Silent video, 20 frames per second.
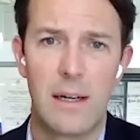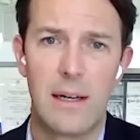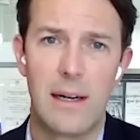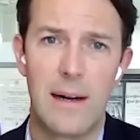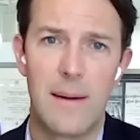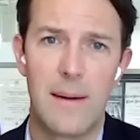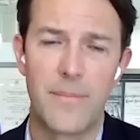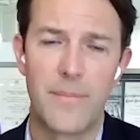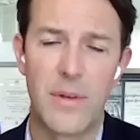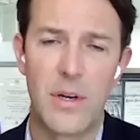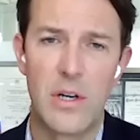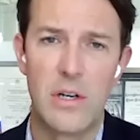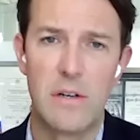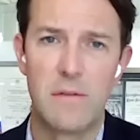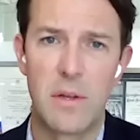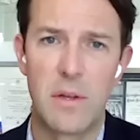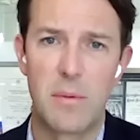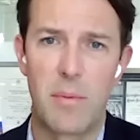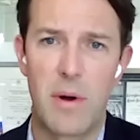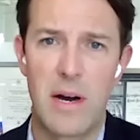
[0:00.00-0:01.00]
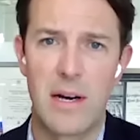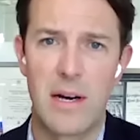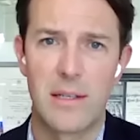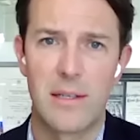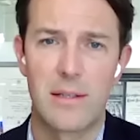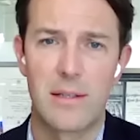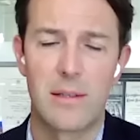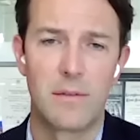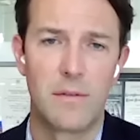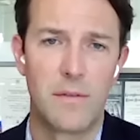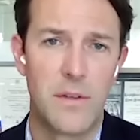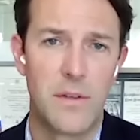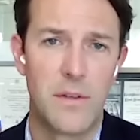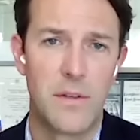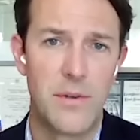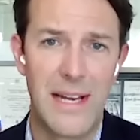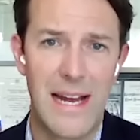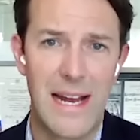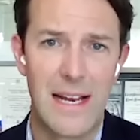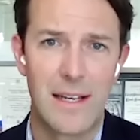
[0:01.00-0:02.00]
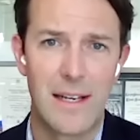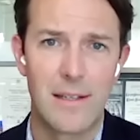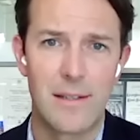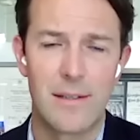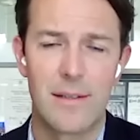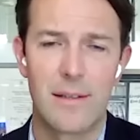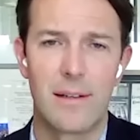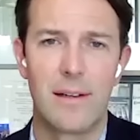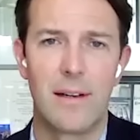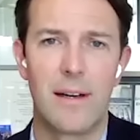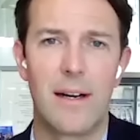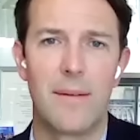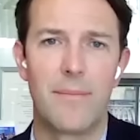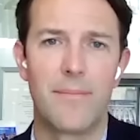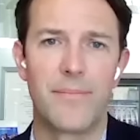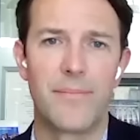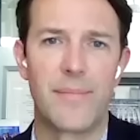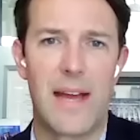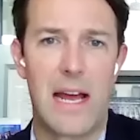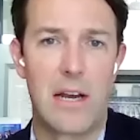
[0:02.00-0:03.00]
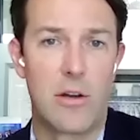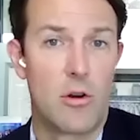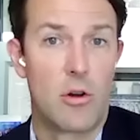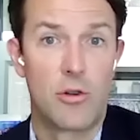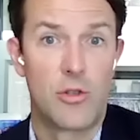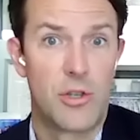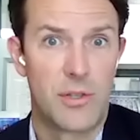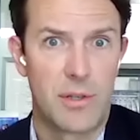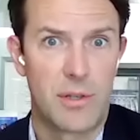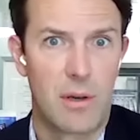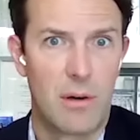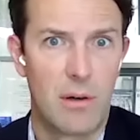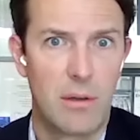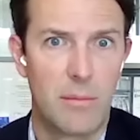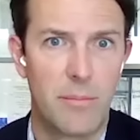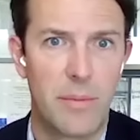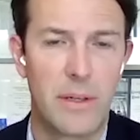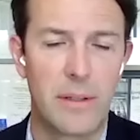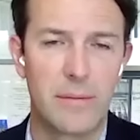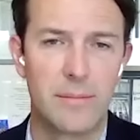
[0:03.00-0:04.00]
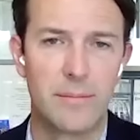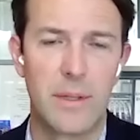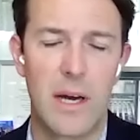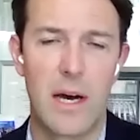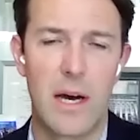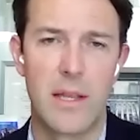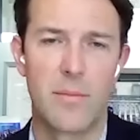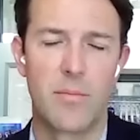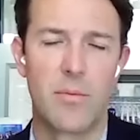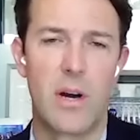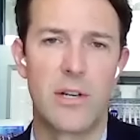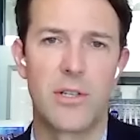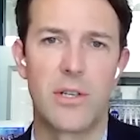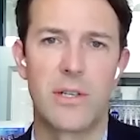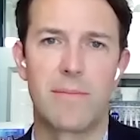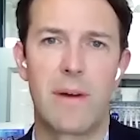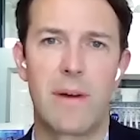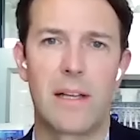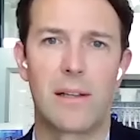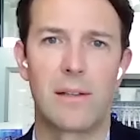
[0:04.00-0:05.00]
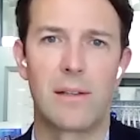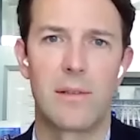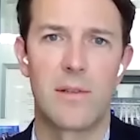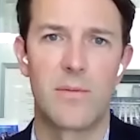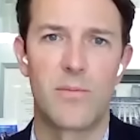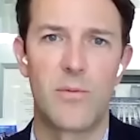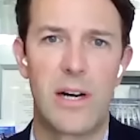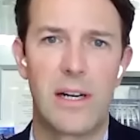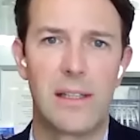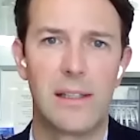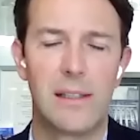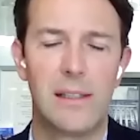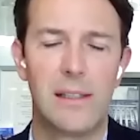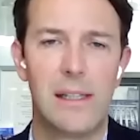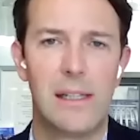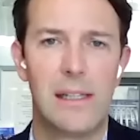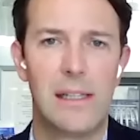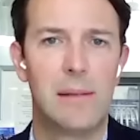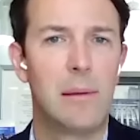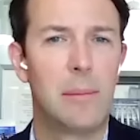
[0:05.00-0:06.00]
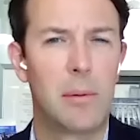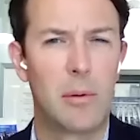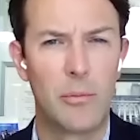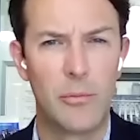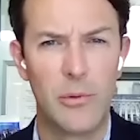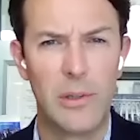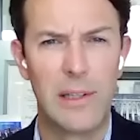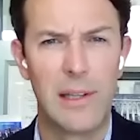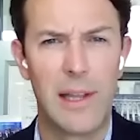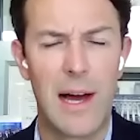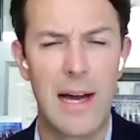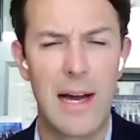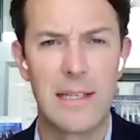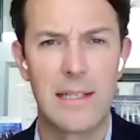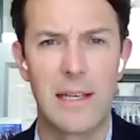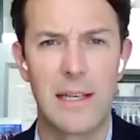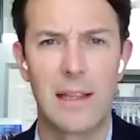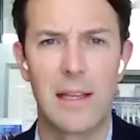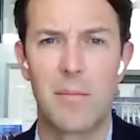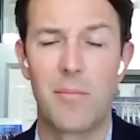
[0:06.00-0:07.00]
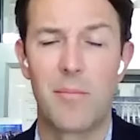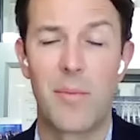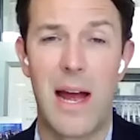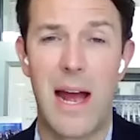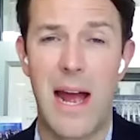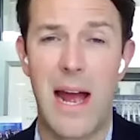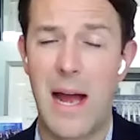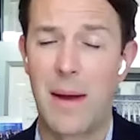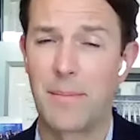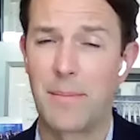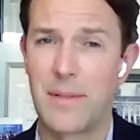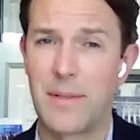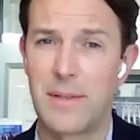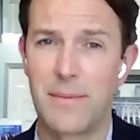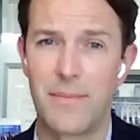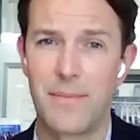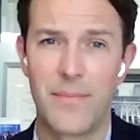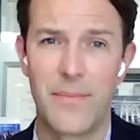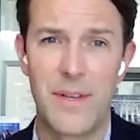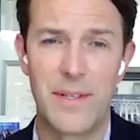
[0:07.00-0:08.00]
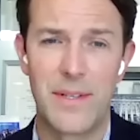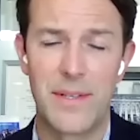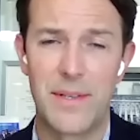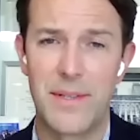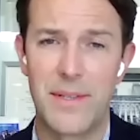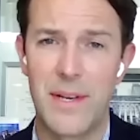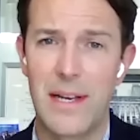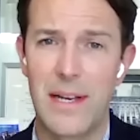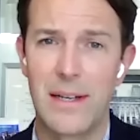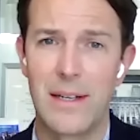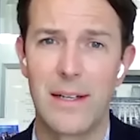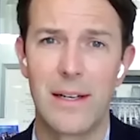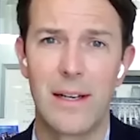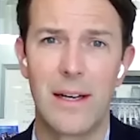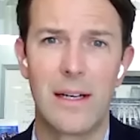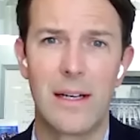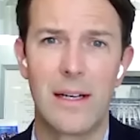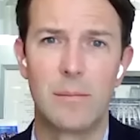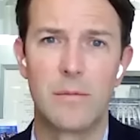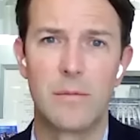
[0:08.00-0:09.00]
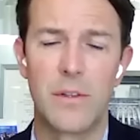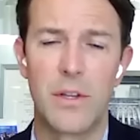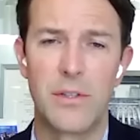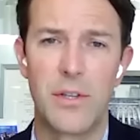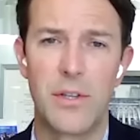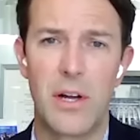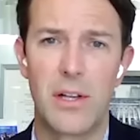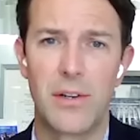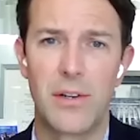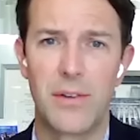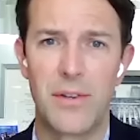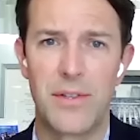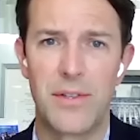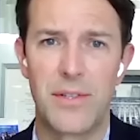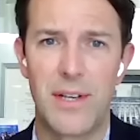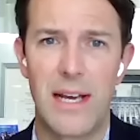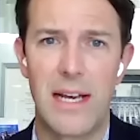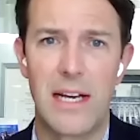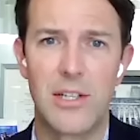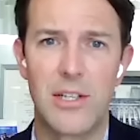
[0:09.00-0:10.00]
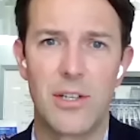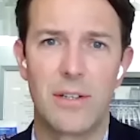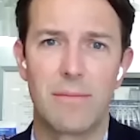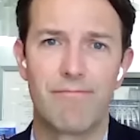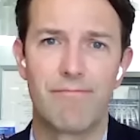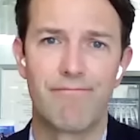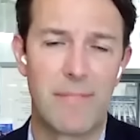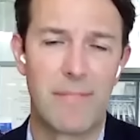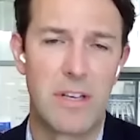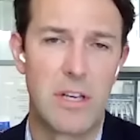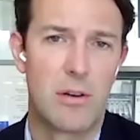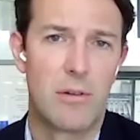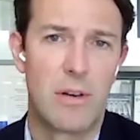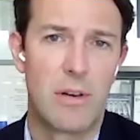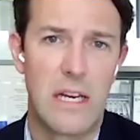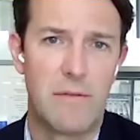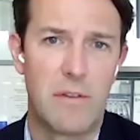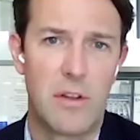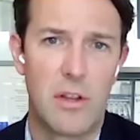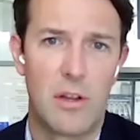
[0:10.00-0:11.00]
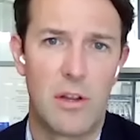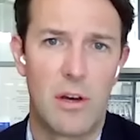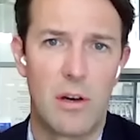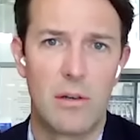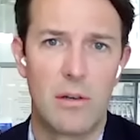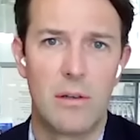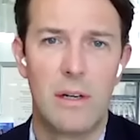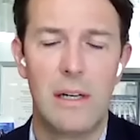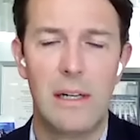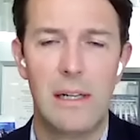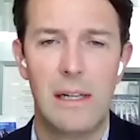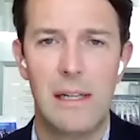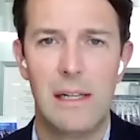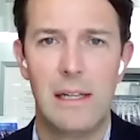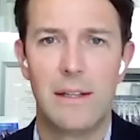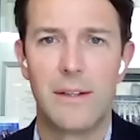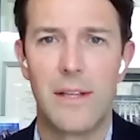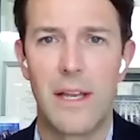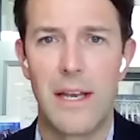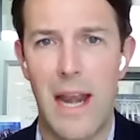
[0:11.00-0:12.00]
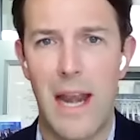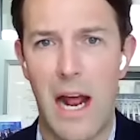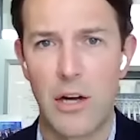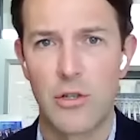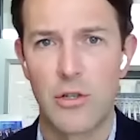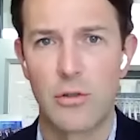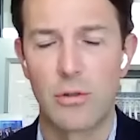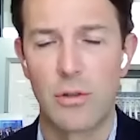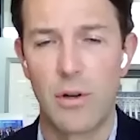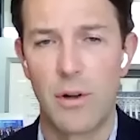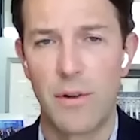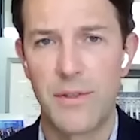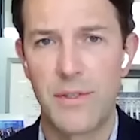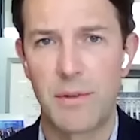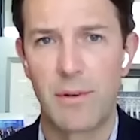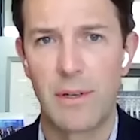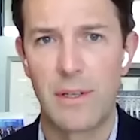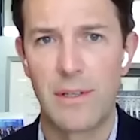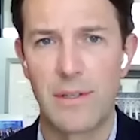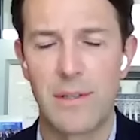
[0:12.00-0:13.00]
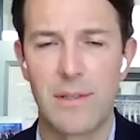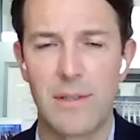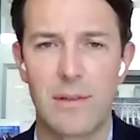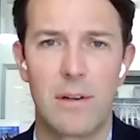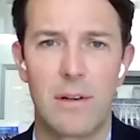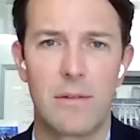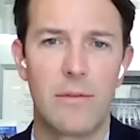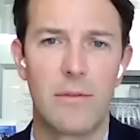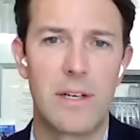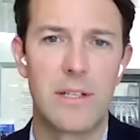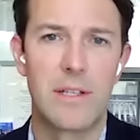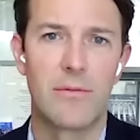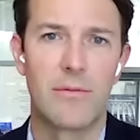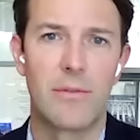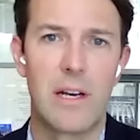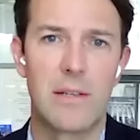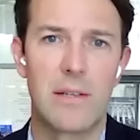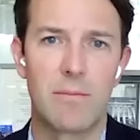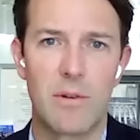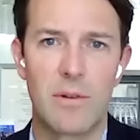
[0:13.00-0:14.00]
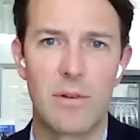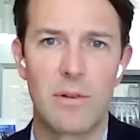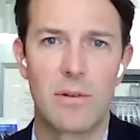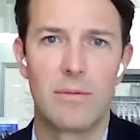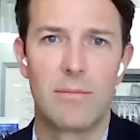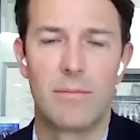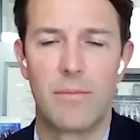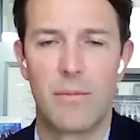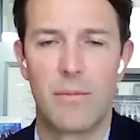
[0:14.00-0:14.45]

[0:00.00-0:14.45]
over the past few days, and not just gold, but the other precious metals as well. People realizing that perhaps this is it for the dollar at this stage. And, you know, even though the natural consequence of raising rates would